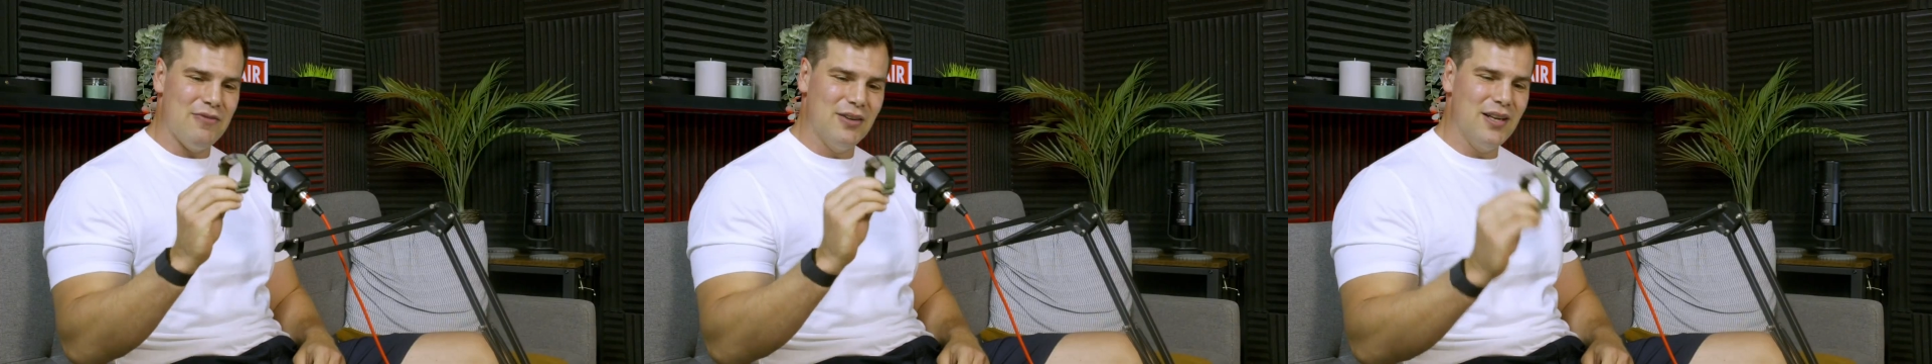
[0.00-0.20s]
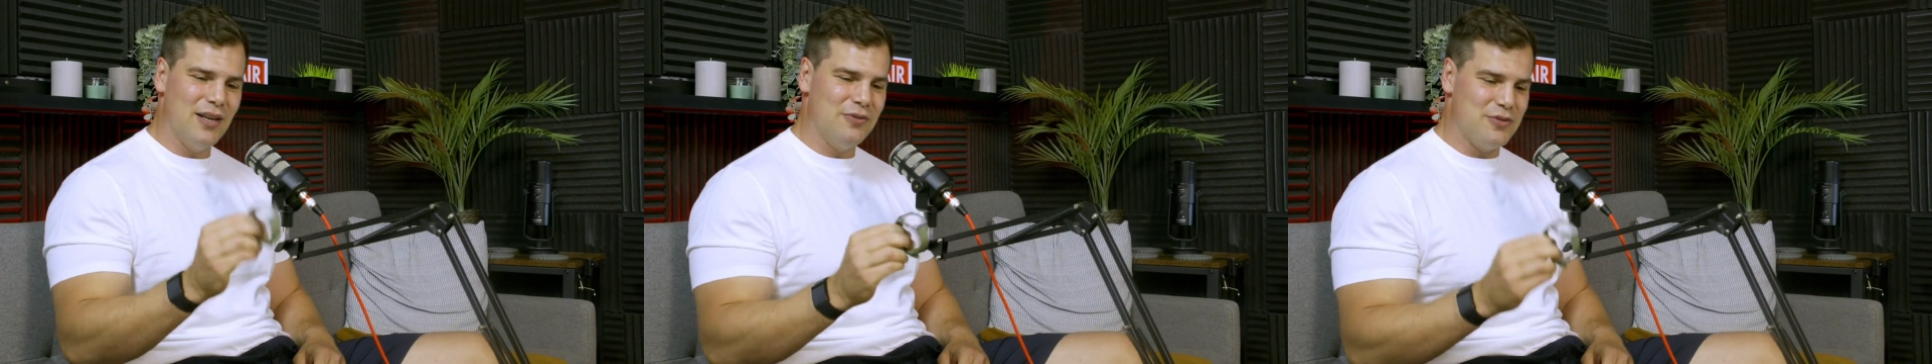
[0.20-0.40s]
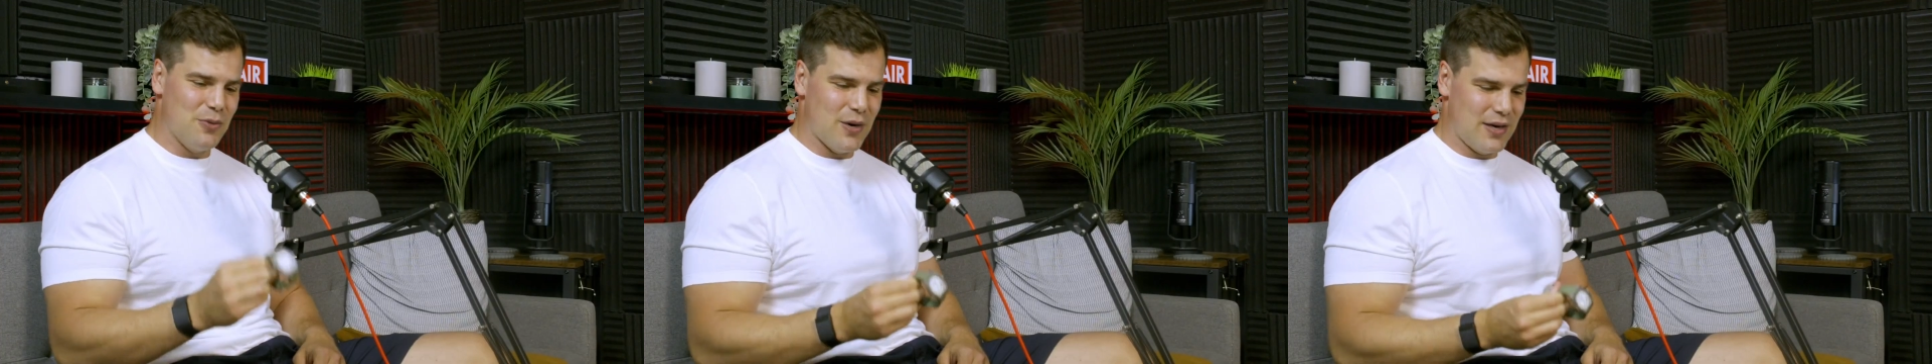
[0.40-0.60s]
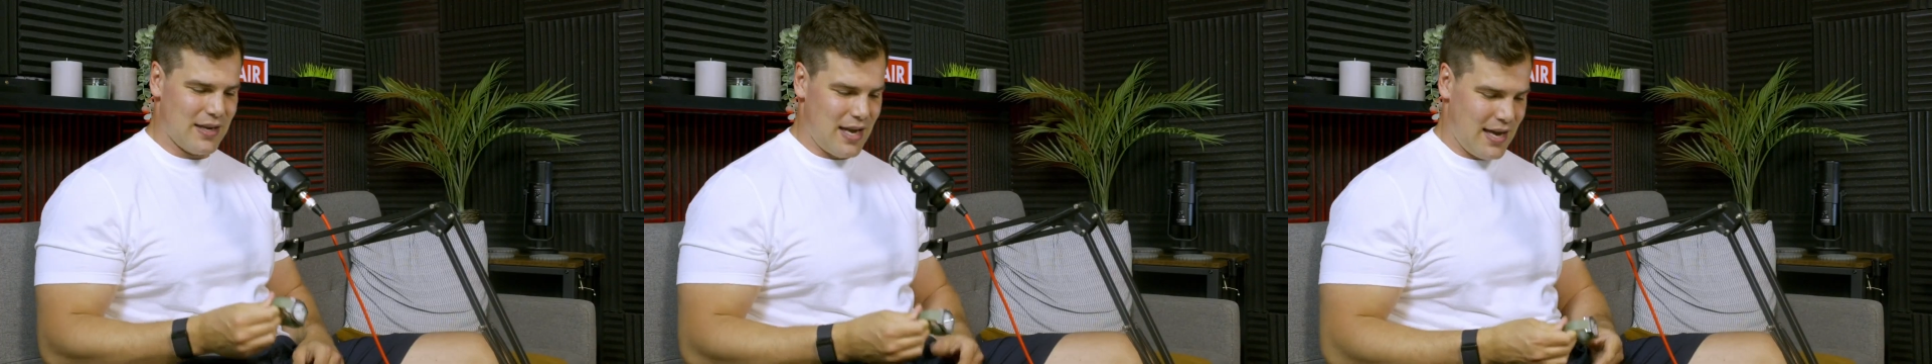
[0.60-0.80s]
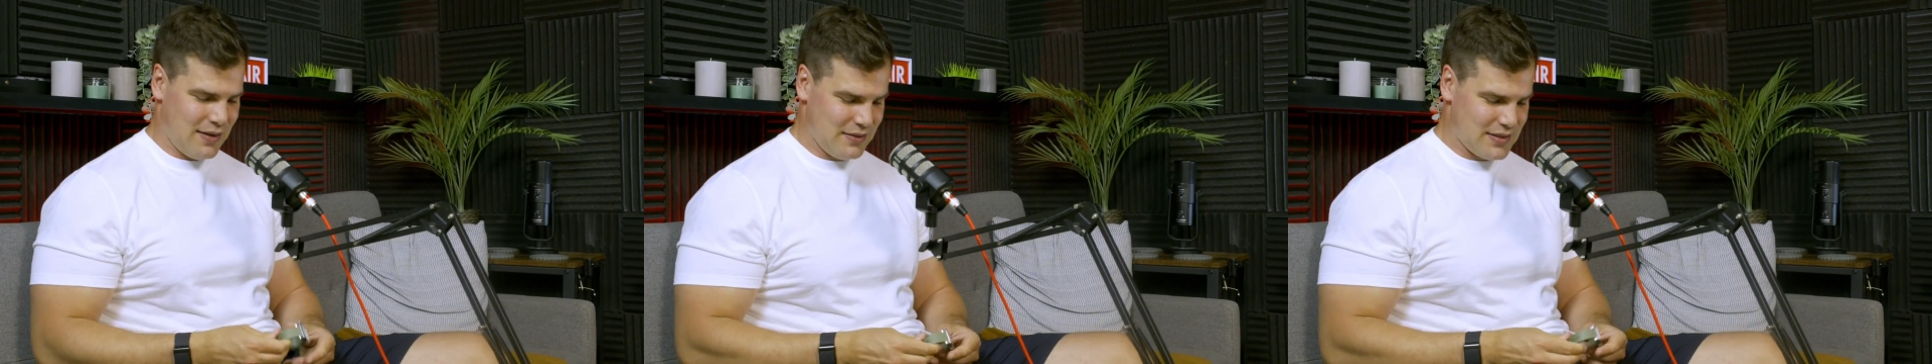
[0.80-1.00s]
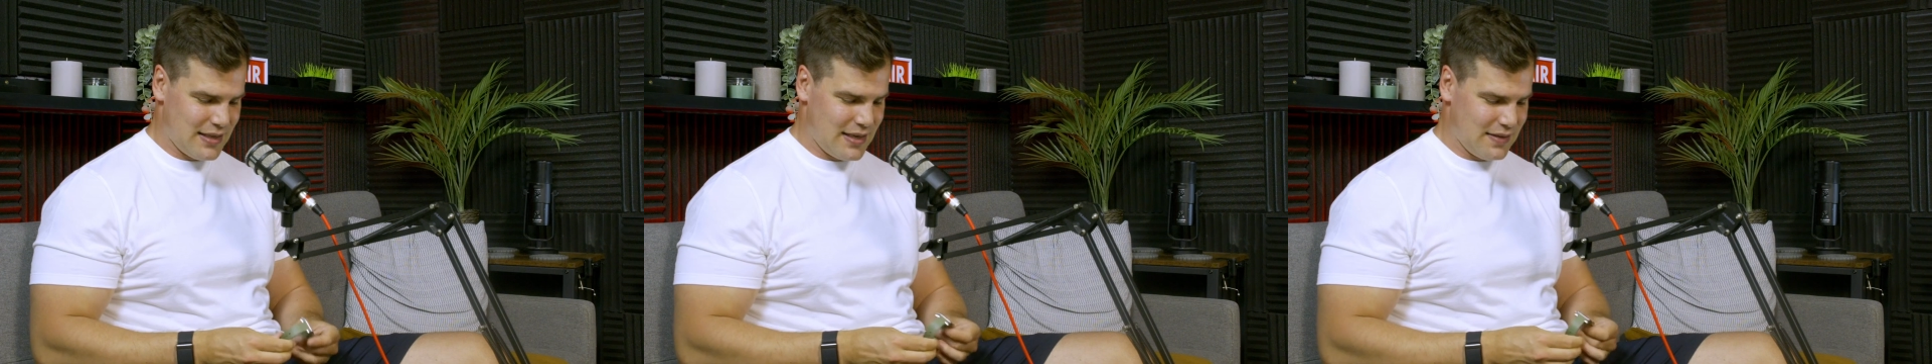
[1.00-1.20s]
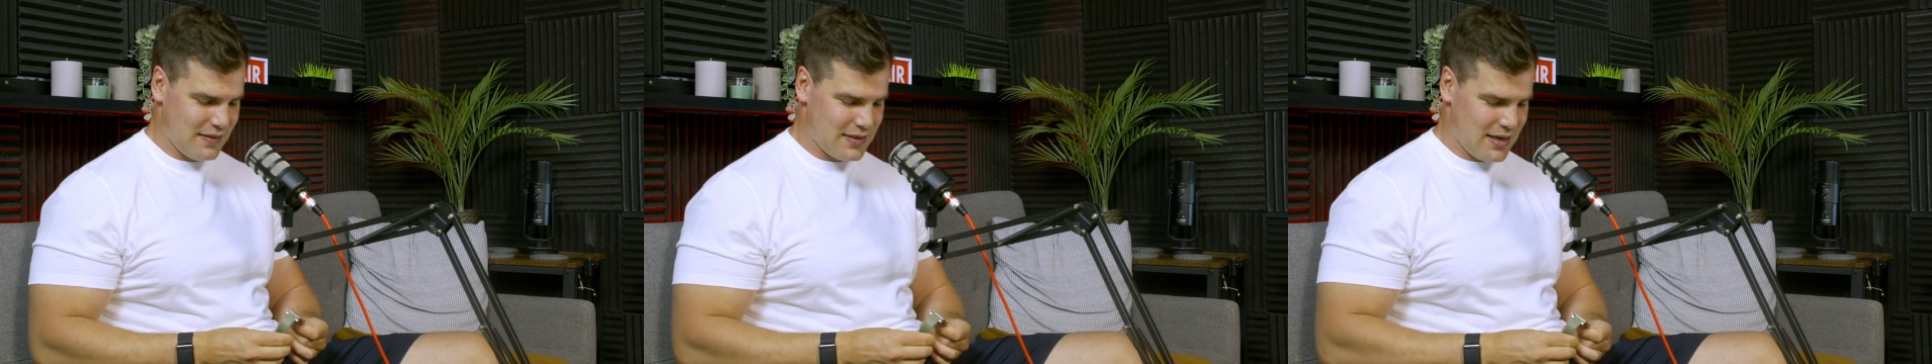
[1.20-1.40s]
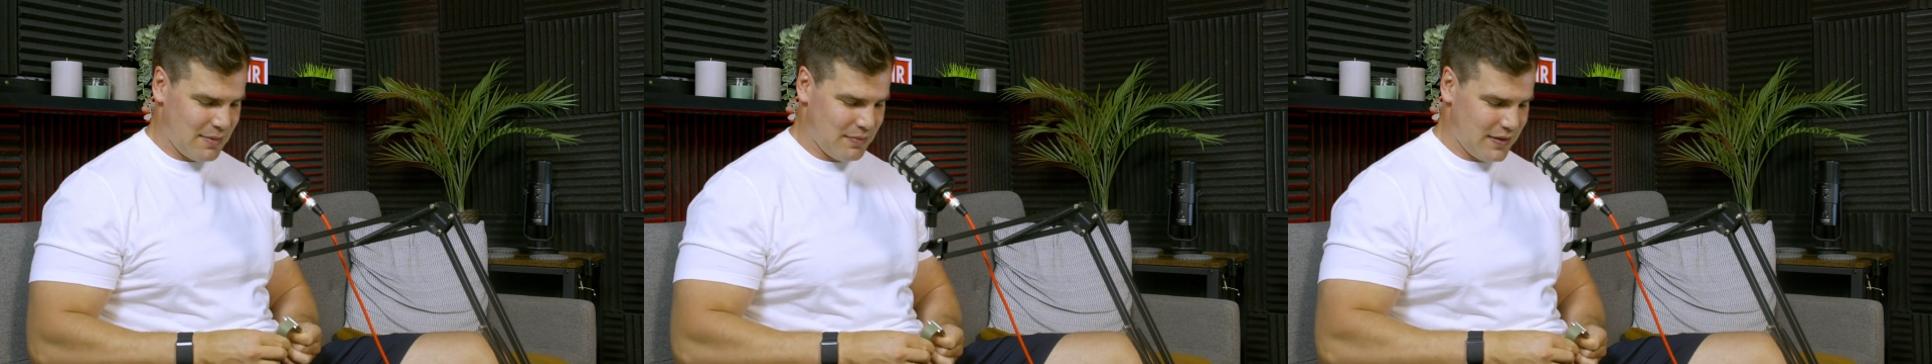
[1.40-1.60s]
loved wearing it. I haven't taken the
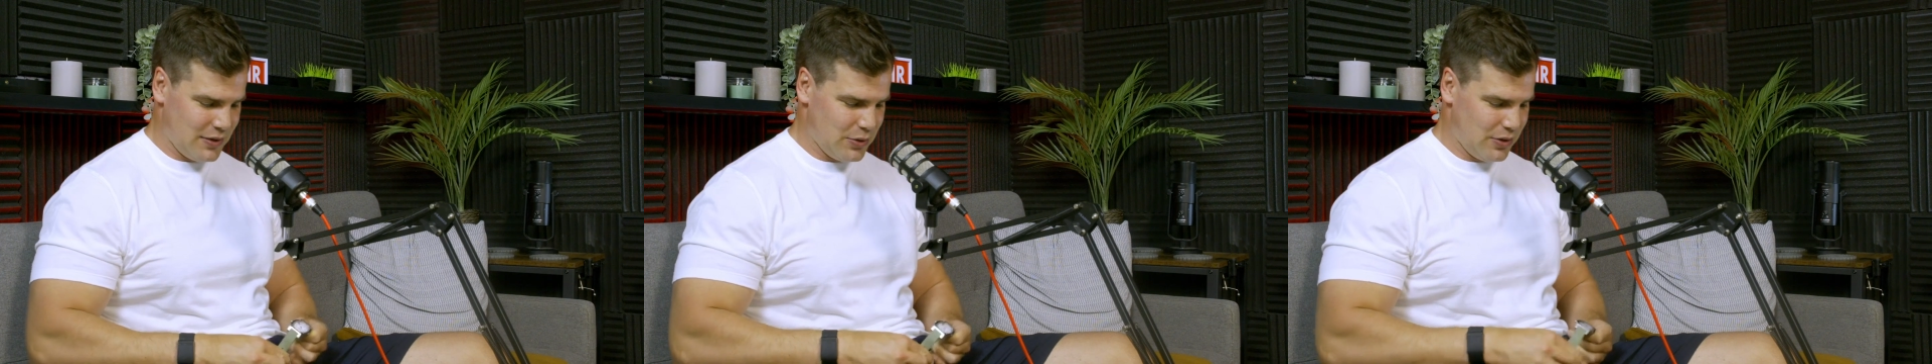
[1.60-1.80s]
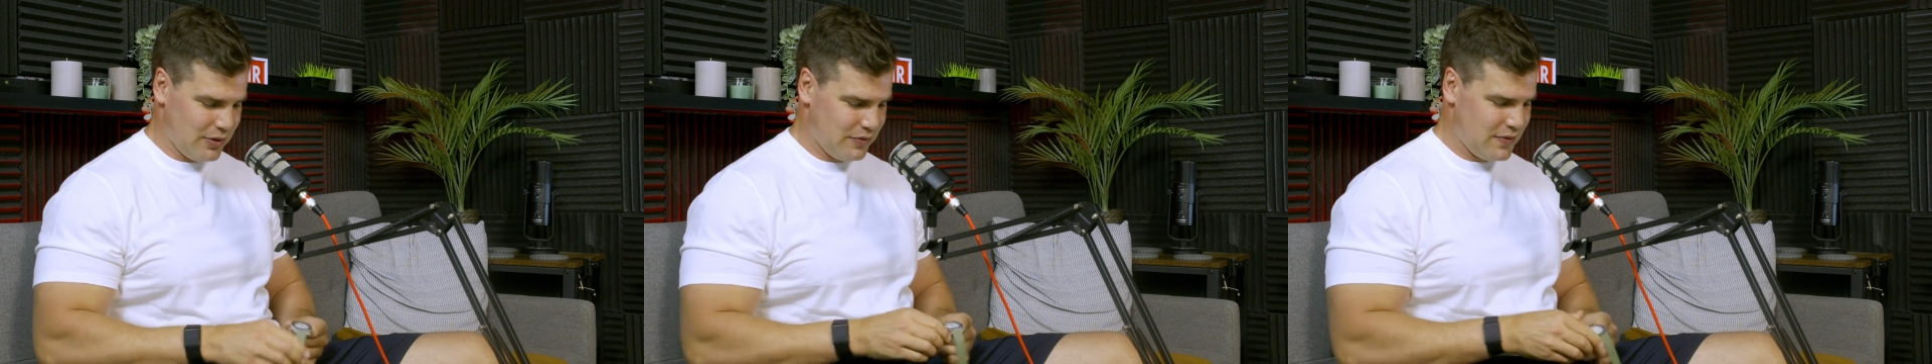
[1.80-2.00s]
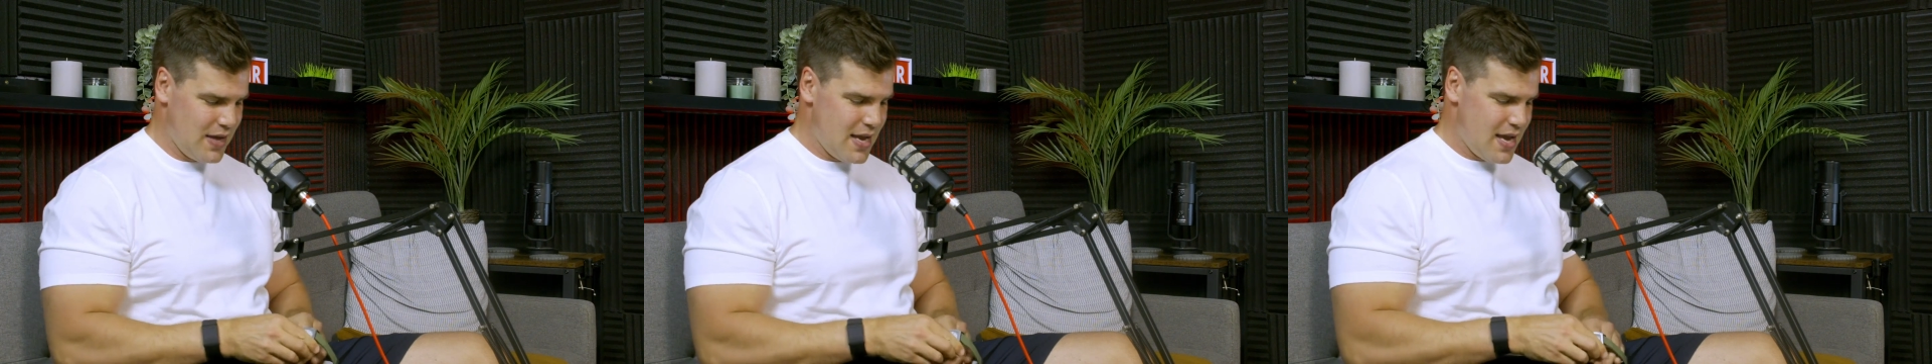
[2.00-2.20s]
damn thing off,